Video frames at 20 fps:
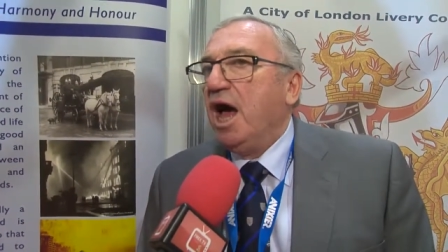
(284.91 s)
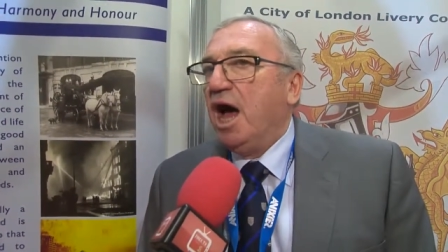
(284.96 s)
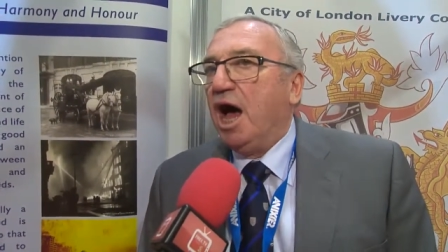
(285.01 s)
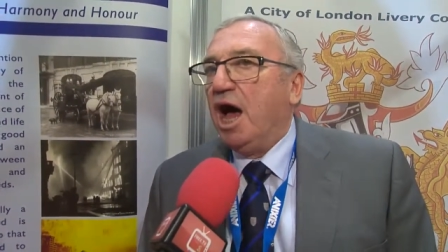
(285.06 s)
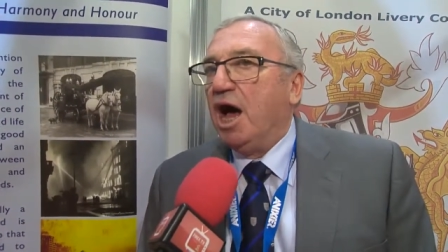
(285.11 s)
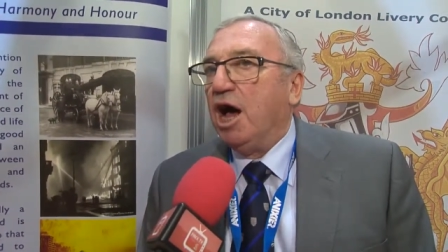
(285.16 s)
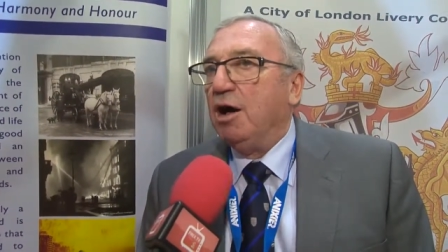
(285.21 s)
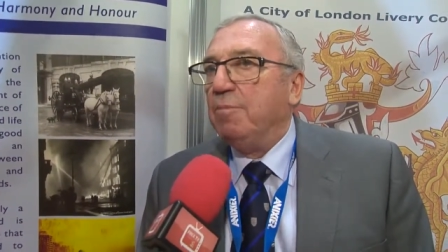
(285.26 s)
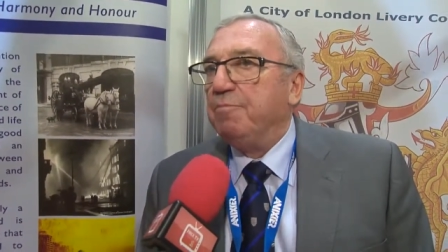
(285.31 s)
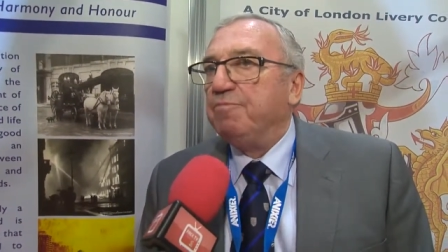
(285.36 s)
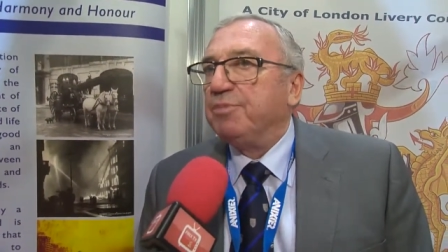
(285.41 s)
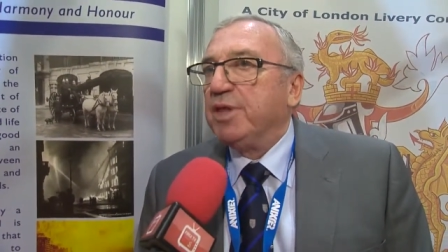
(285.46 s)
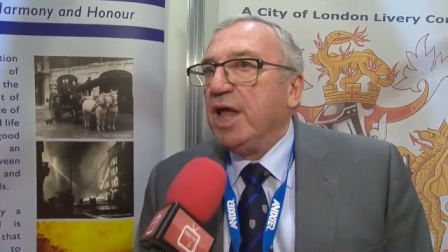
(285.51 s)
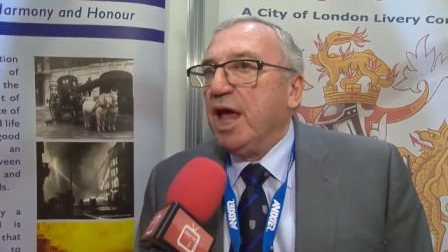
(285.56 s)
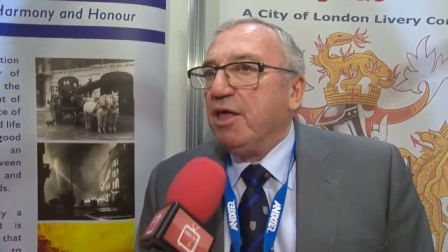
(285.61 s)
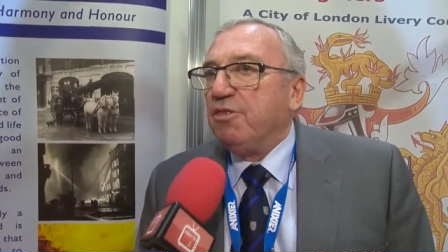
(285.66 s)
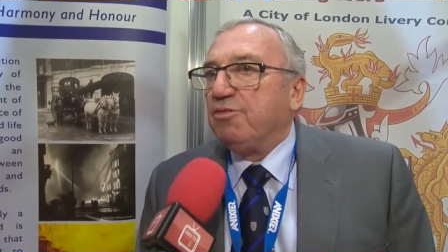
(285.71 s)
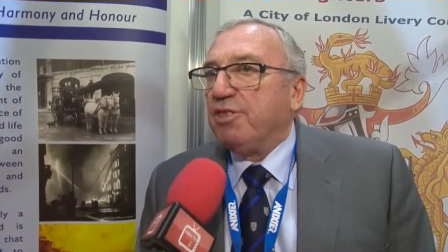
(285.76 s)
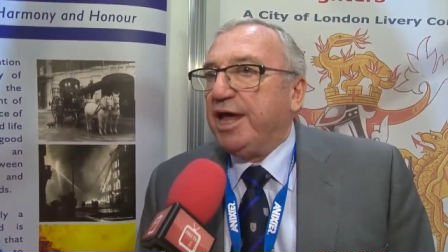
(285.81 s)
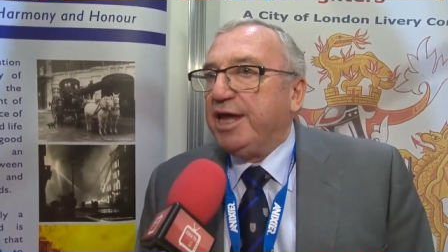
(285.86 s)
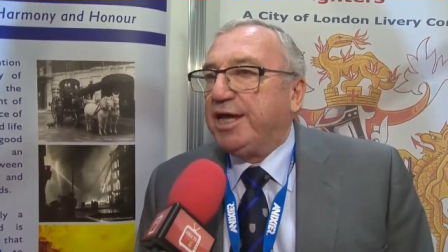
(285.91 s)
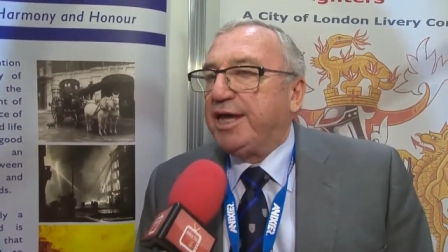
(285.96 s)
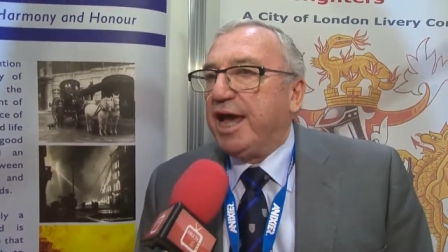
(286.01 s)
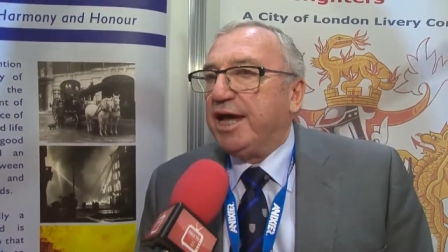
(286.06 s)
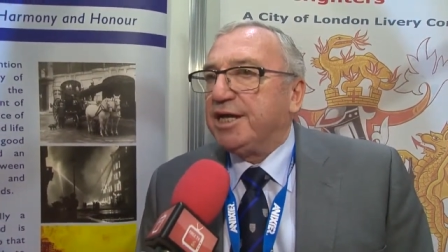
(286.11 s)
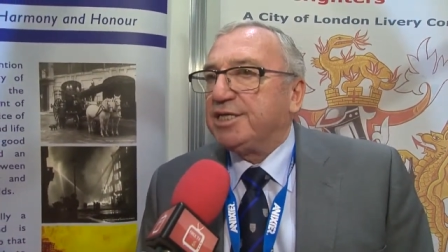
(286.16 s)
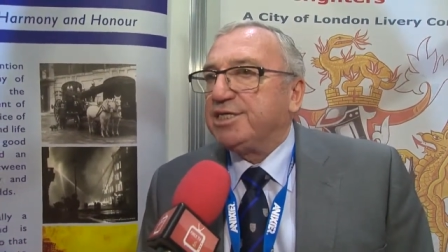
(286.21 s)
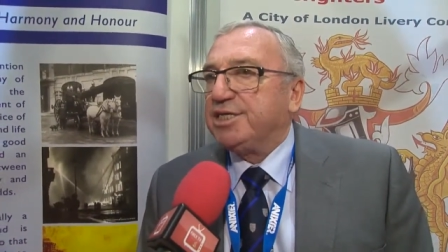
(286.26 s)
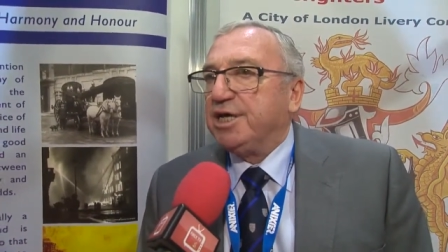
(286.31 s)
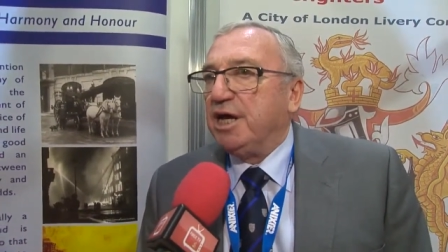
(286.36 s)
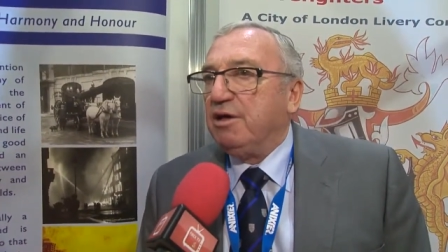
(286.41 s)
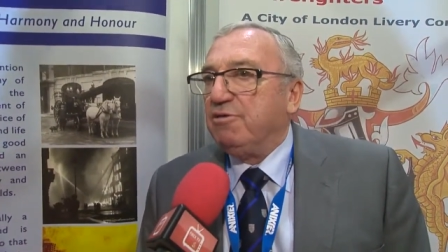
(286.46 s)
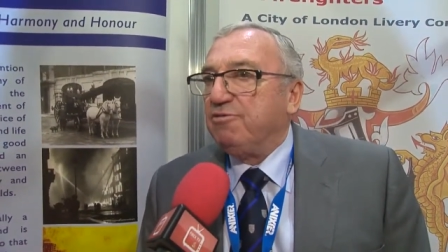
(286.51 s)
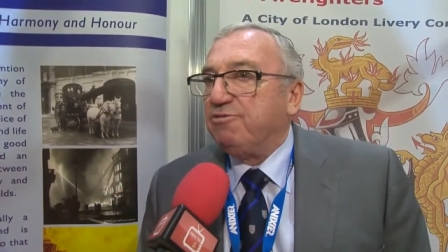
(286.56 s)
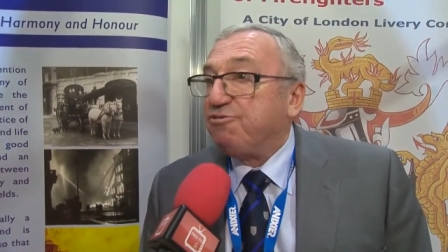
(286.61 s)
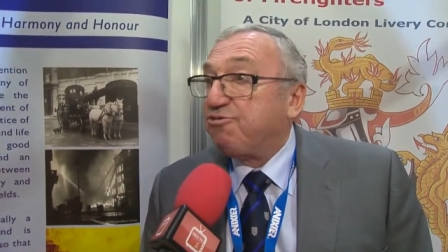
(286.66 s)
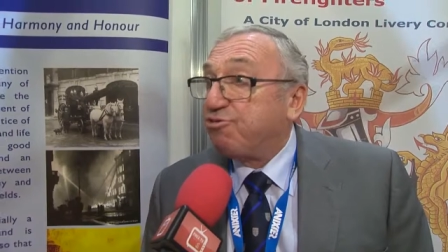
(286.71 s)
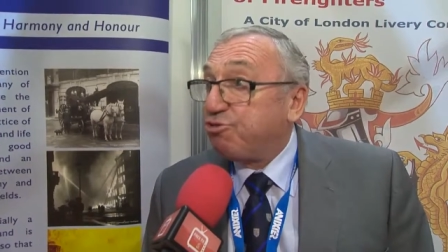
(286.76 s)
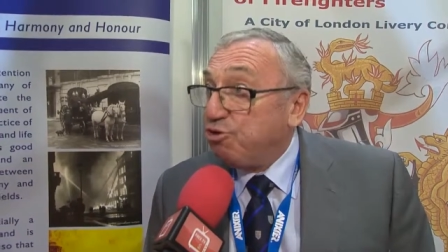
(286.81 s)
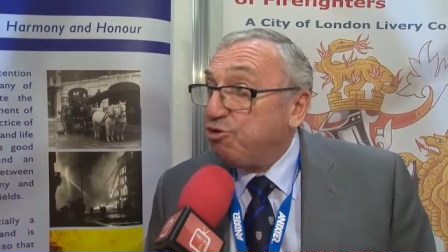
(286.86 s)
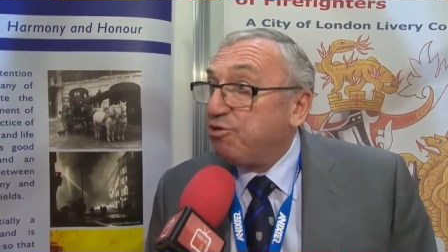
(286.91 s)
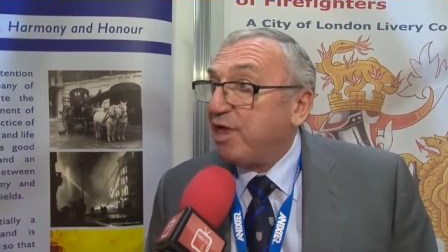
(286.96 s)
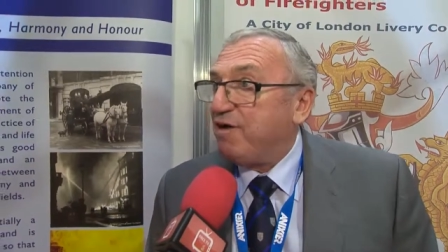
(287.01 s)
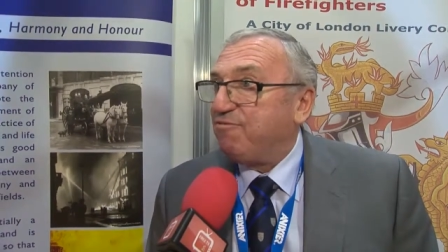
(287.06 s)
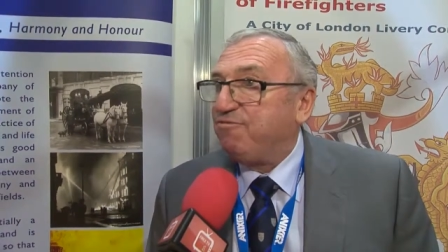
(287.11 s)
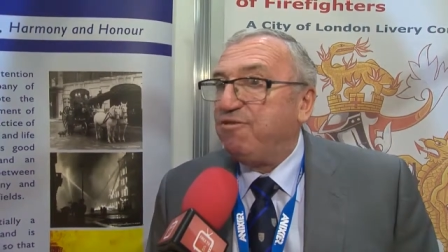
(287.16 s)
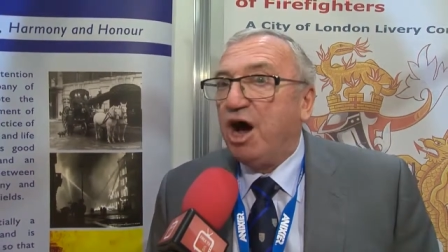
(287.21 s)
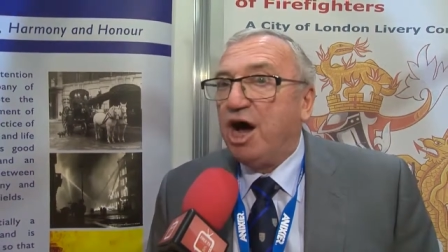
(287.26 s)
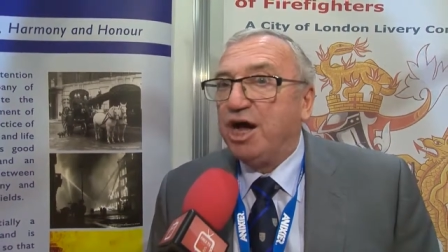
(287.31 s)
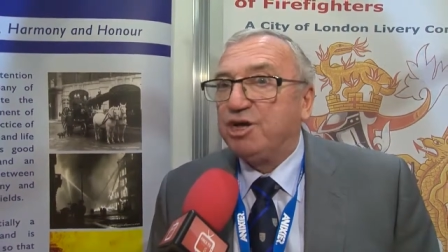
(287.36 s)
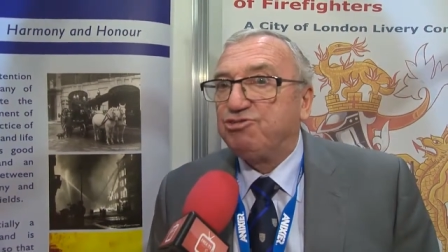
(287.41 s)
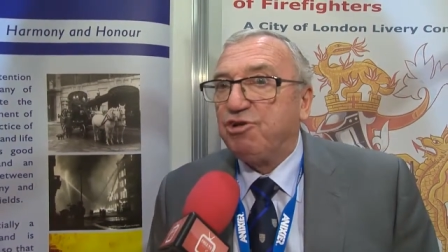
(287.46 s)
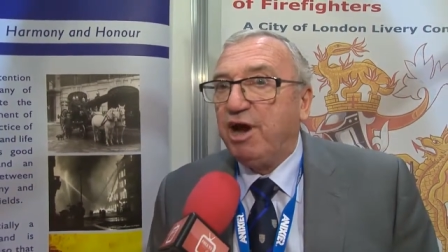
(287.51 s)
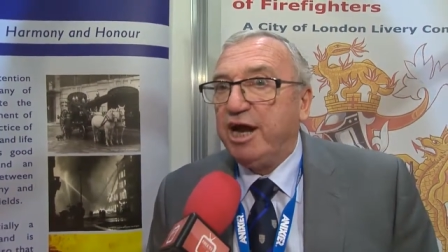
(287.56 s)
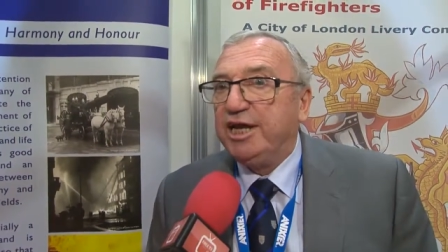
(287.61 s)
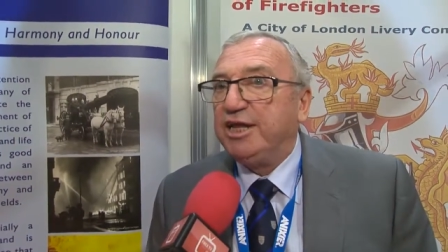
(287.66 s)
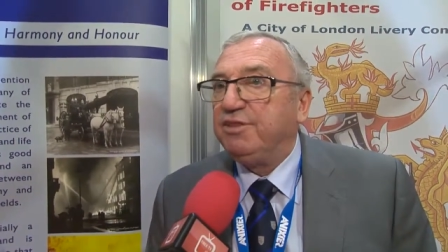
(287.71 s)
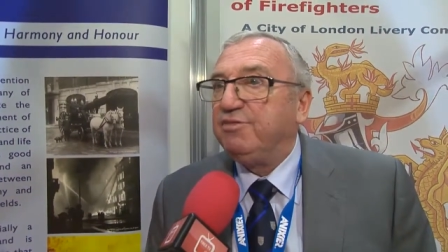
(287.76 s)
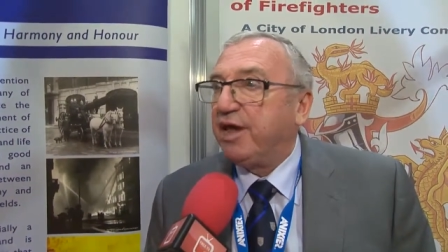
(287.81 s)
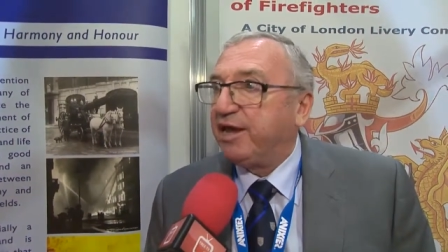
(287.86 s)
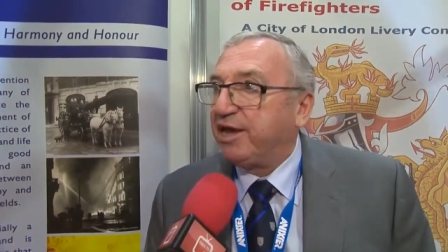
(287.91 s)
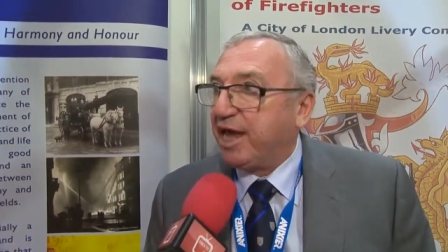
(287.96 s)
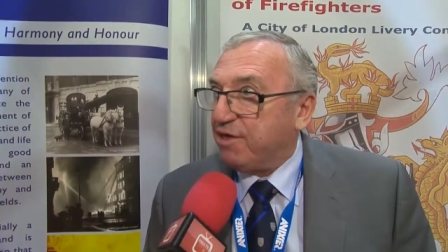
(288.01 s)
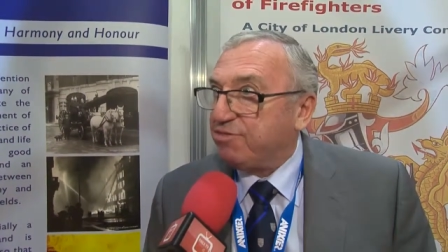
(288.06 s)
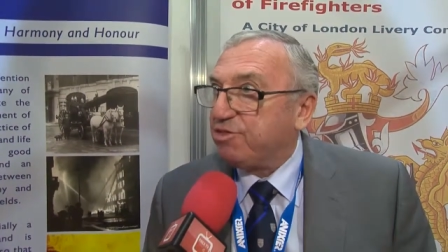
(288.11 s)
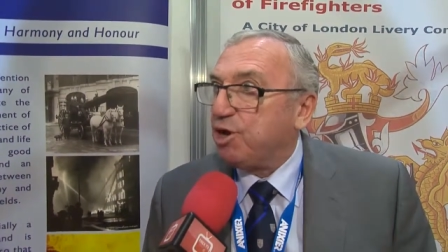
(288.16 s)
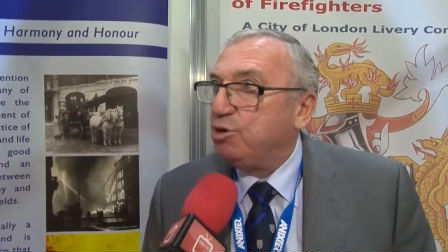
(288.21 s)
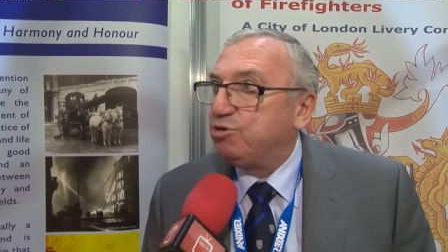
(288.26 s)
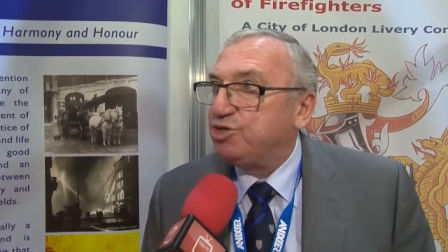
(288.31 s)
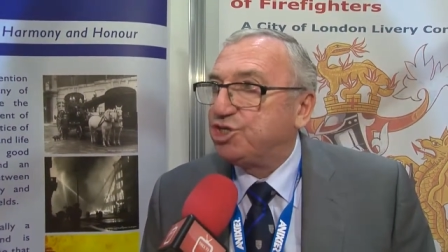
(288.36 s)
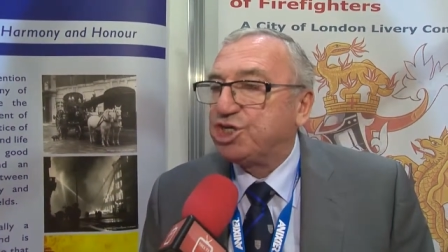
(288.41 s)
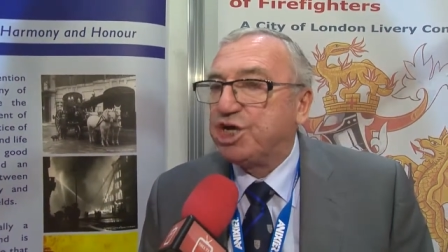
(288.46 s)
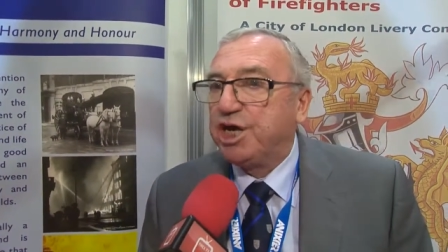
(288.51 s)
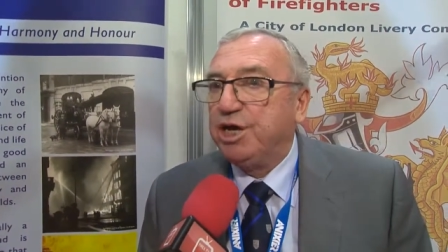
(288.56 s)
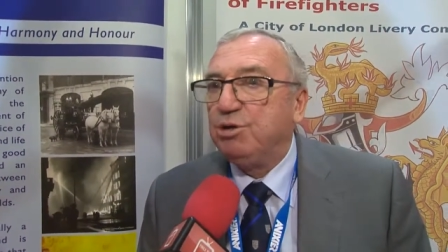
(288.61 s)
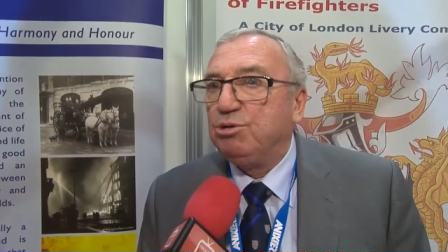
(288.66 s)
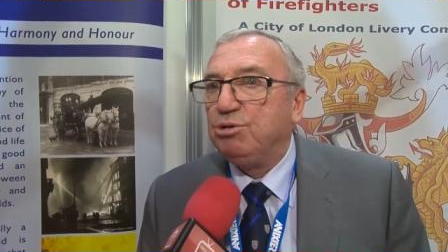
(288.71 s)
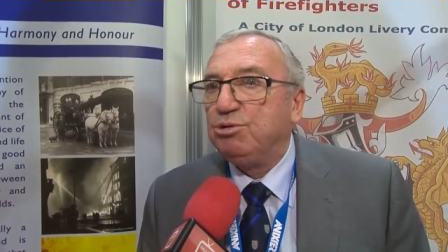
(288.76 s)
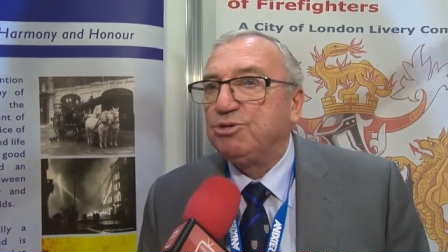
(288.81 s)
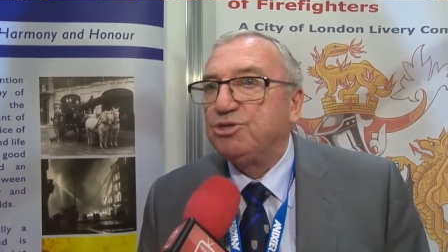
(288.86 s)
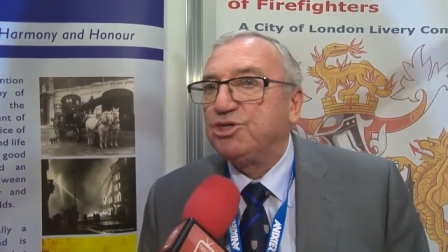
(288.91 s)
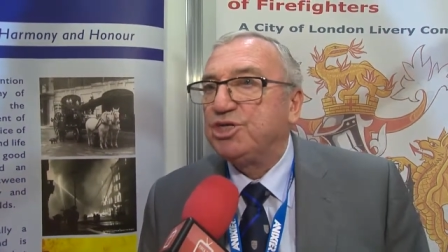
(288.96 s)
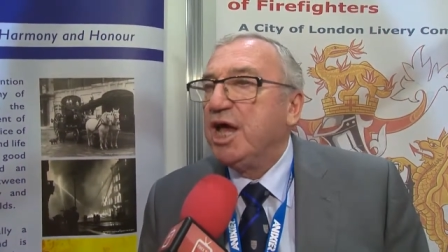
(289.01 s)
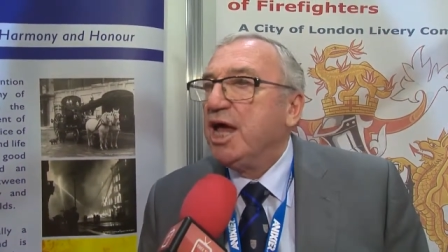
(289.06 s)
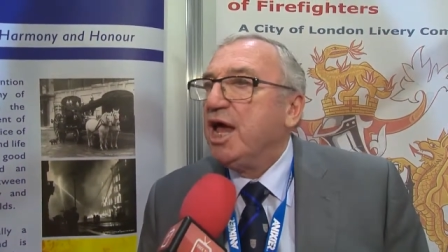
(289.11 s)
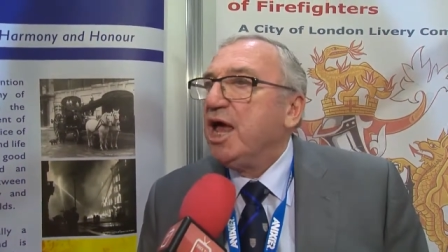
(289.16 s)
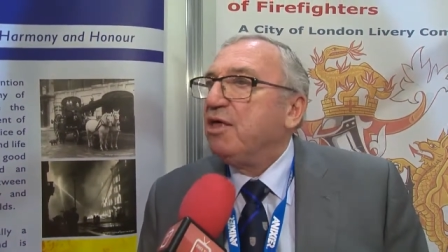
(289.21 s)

Um, they get, uh, through that fire training, they get those skills.